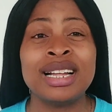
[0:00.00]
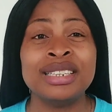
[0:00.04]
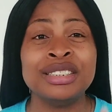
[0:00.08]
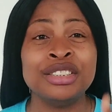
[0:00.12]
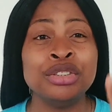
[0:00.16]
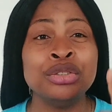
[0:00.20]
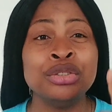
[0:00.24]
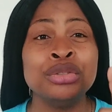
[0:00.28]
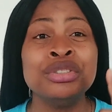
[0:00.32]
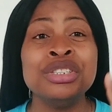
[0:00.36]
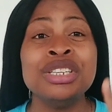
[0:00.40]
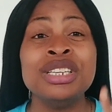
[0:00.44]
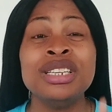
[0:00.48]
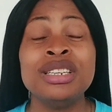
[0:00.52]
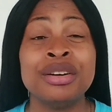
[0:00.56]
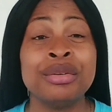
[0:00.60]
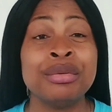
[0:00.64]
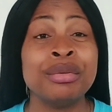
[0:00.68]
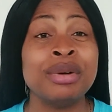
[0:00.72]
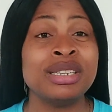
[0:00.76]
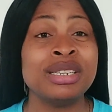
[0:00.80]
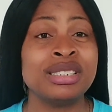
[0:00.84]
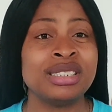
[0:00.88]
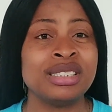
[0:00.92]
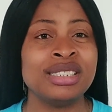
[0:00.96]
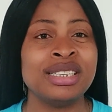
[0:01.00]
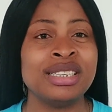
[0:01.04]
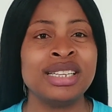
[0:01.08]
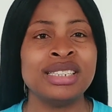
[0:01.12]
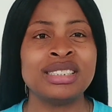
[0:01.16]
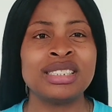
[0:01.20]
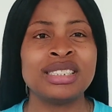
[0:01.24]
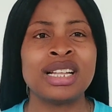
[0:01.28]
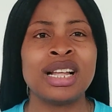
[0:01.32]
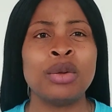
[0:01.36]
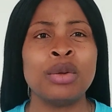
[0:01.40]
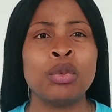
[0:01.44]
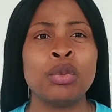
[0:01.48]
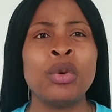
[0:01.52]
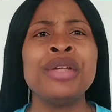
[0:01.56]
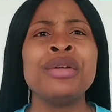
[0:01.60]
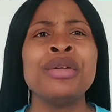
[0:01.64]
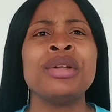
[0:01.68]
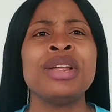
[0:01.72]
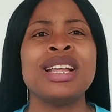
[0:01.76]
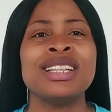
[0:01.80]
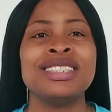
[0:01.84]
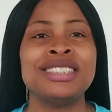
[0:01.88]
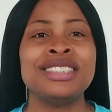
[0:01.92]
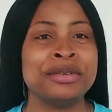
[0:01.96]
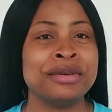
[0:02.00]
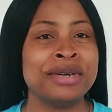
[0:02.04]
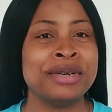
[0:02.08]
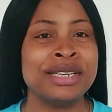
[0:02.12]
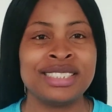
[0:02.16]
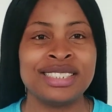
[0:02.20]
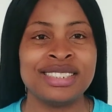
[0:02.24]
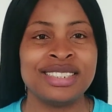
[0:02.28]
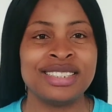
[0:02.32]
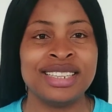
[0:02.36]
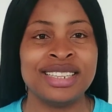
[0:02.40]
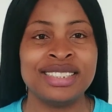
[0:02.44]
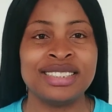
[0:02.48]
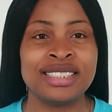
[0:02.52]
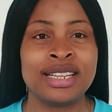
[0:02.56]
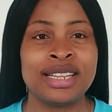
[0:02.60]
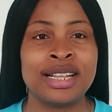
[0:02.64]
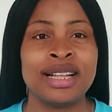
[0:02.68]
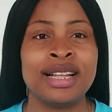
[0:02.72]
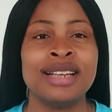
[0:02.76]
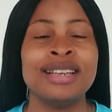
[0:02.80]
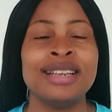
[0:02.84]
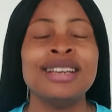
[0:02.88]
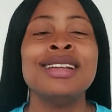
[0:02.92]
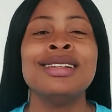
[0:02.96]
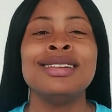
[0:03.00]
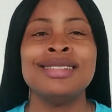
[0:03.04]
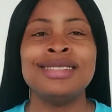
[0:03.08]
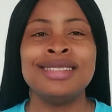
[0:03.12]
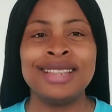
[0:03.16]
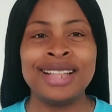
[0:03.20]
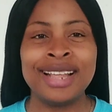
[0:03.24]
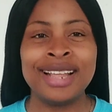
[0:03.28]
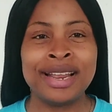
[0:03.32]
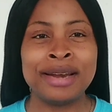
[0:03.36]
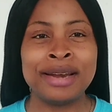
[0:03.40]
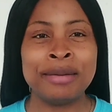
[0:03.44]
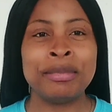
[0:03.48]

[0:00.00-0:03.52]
You need a resident card. When you get a resident card, then be